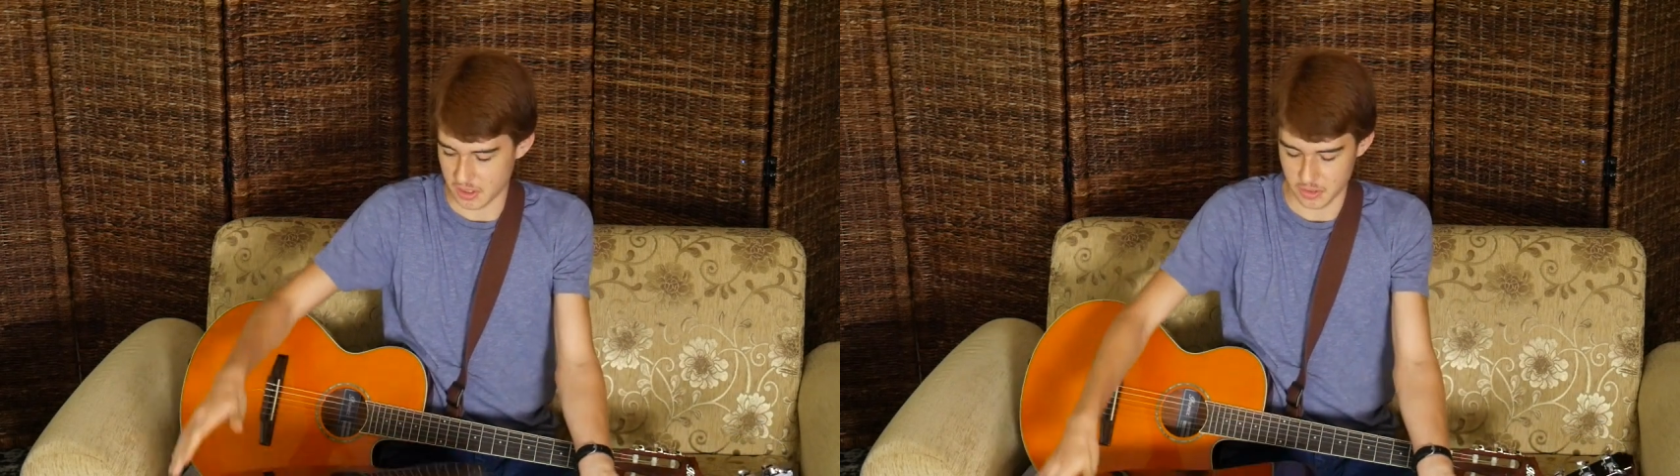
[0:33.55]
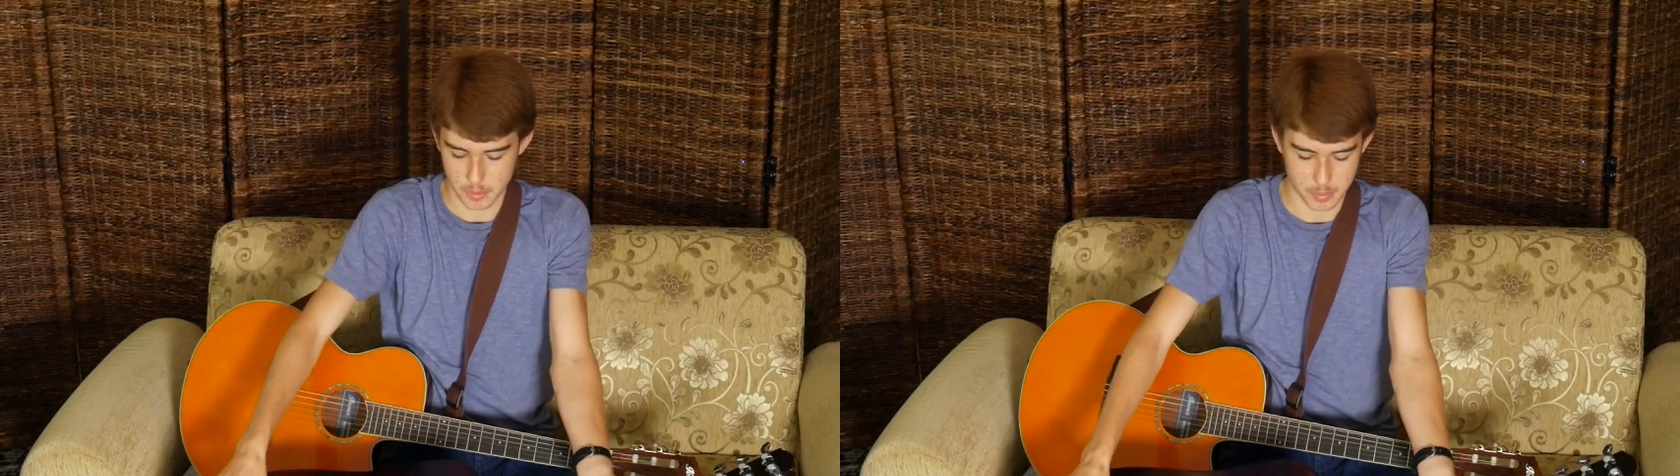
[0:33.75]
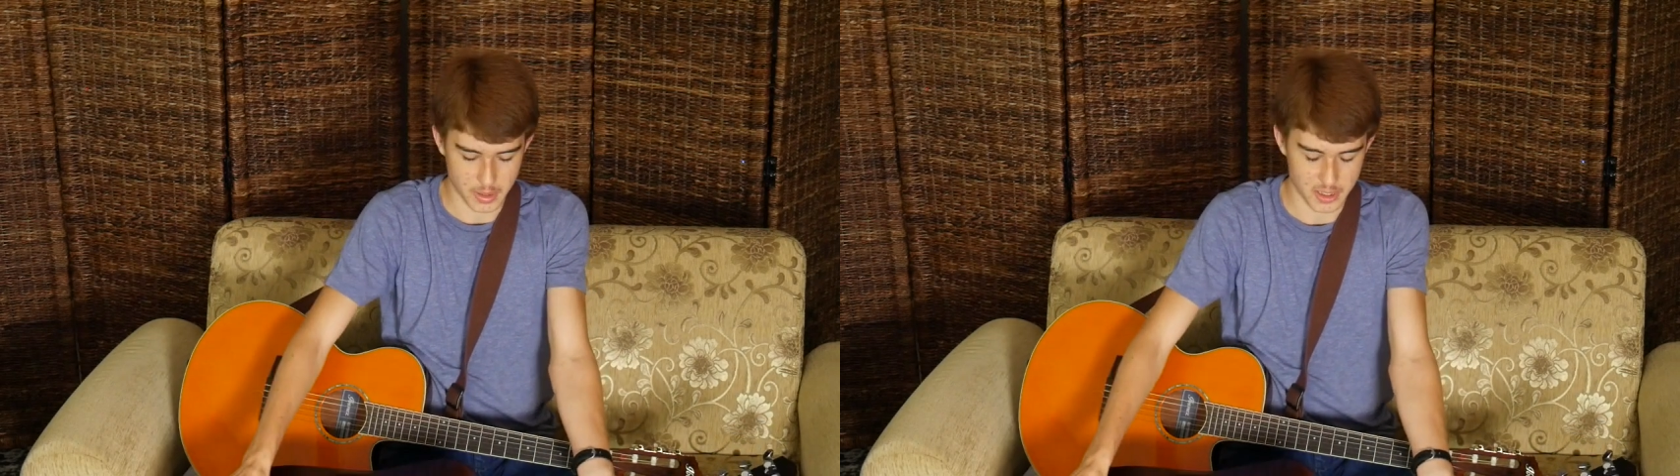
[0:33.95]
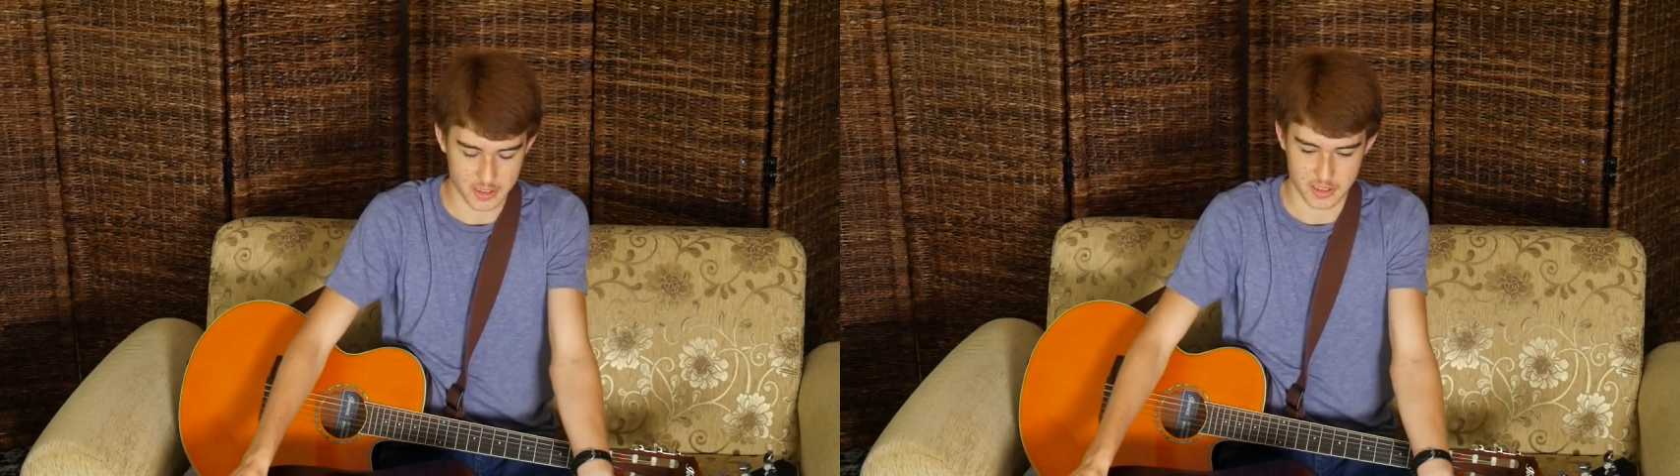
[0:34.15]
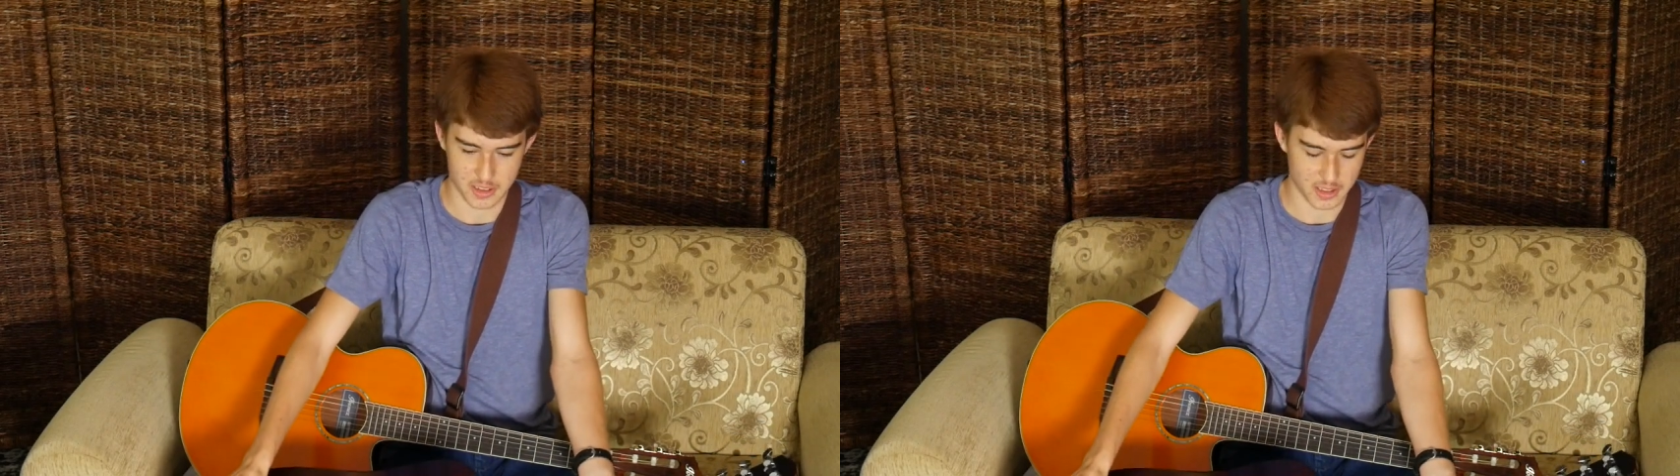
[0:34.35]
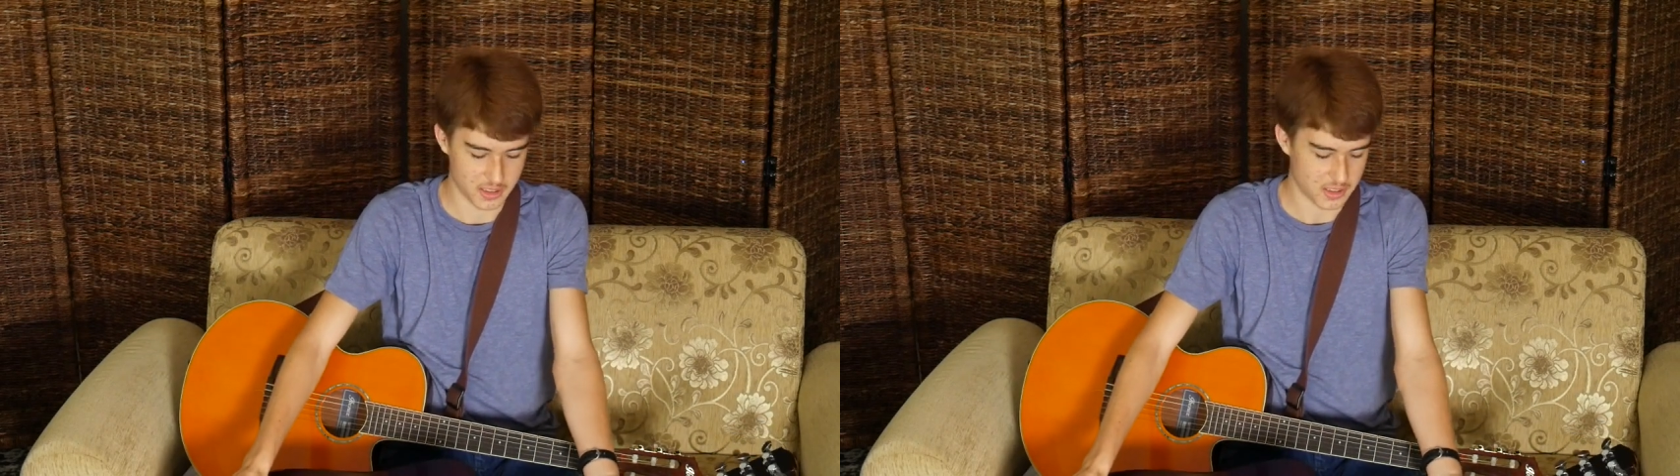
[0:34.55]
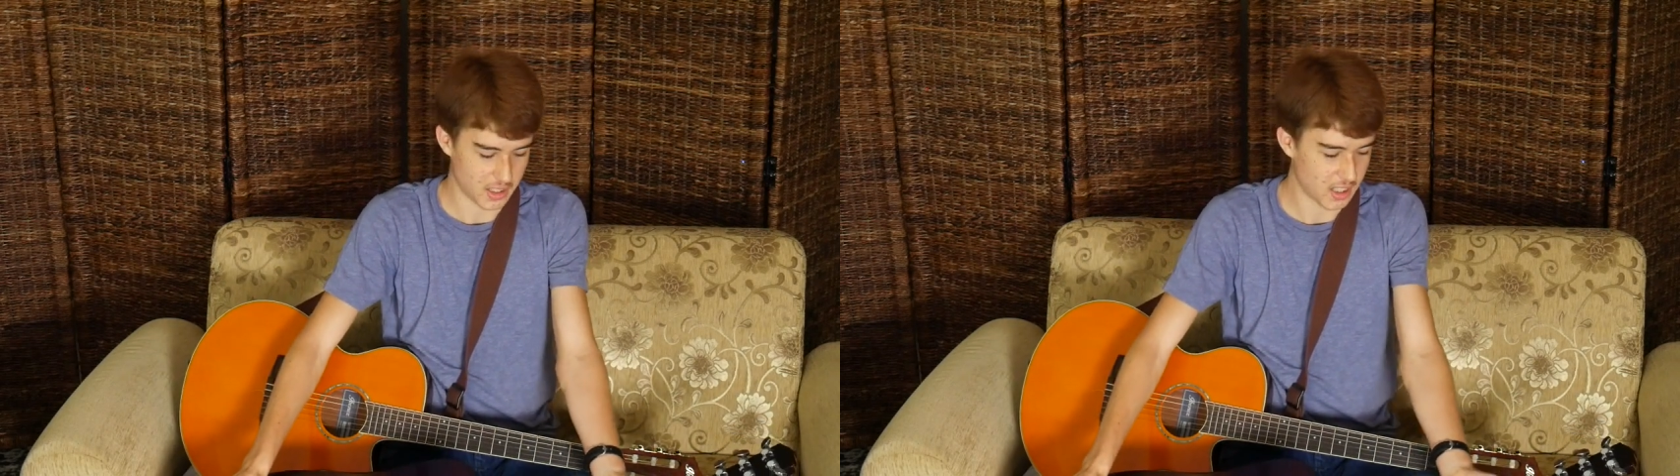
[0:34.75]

and robust, and